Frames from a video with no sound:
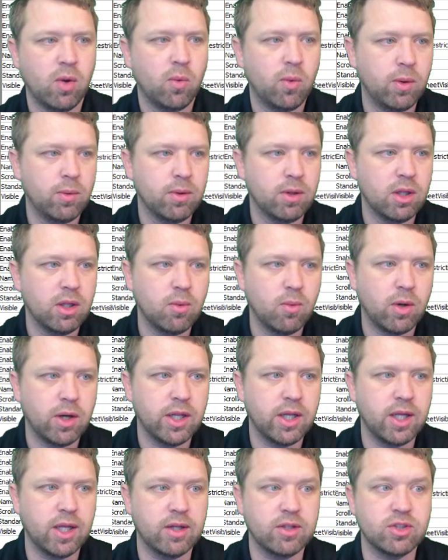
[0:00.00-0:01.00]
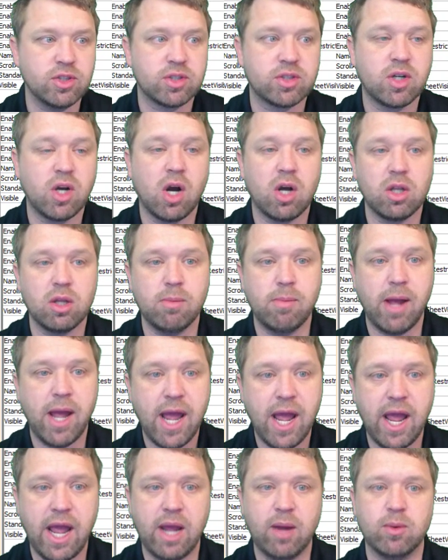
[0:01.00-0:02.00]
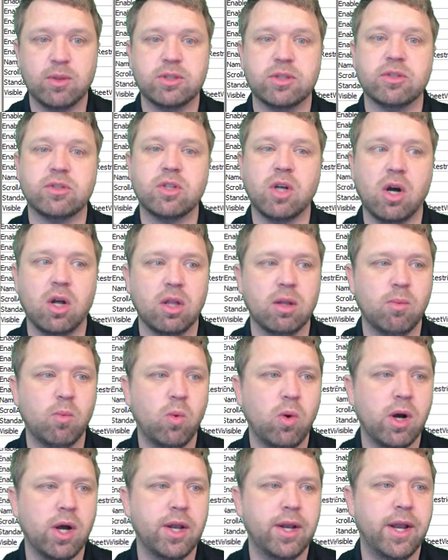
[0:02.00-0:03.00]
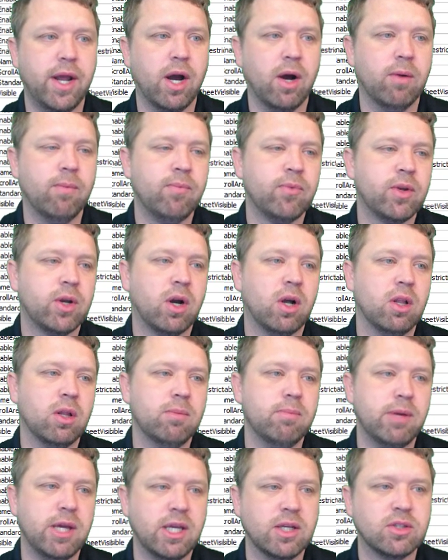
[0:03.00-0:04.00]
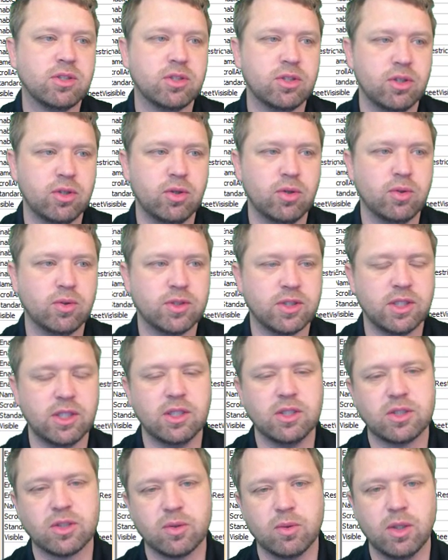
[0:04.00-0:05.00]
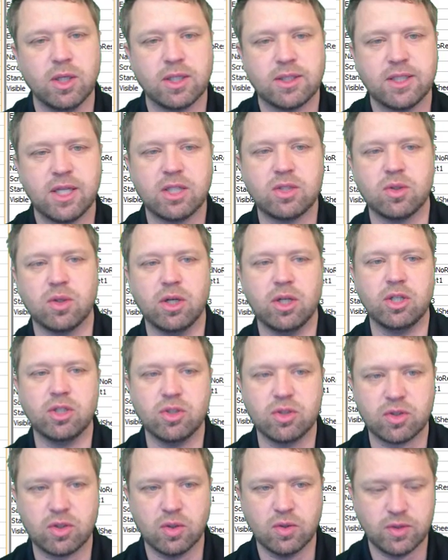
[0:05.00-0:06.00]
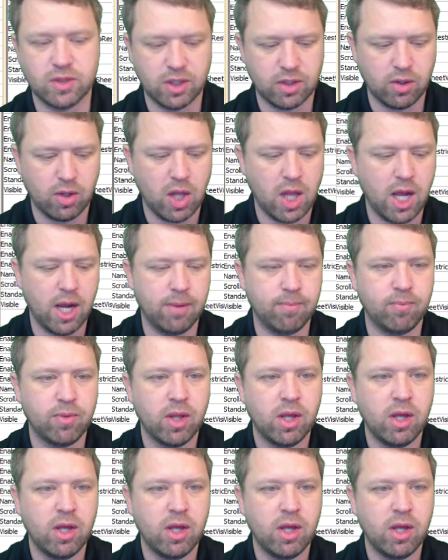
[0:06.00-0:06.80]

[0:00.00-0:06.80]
We really want it in just column A, which is column 1. Now, column B is 2, C is 3, etc., and it just goes down the line.